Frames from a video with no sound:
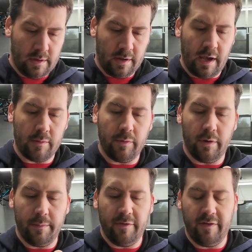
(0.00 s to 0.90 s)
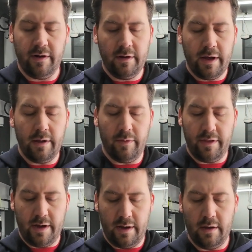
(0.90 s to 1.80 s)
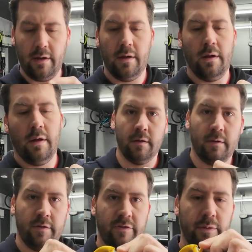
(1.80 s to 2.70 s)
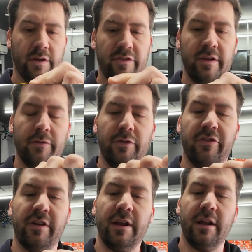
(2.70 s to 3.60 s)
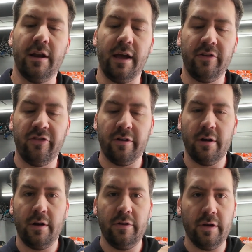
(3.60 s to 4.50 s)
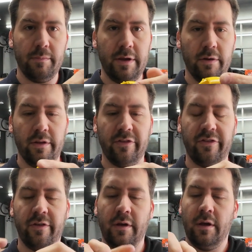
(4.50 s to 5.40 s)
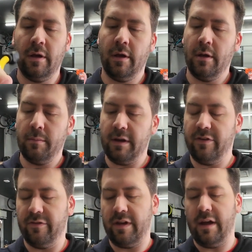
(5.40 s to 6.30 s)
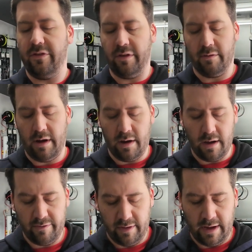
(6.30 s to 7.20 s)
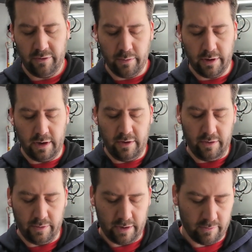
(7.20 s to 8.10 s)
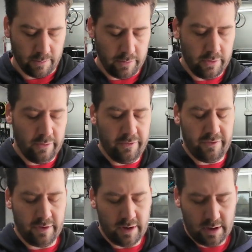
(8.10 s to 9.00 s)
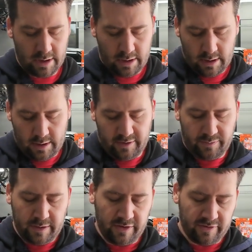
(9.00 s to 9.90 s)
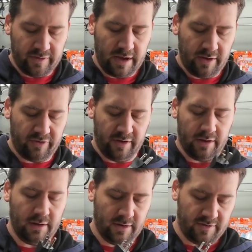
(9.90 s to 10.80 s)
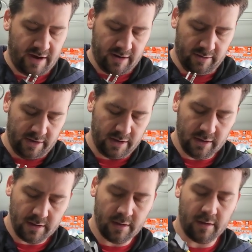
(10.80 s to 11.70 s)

Again, we wanna be very light with that. So we can see if we just kind of get an edge started, you can peel this piece of casing right off. And that's what we're going to do. We're going to remove this piece of casing entirely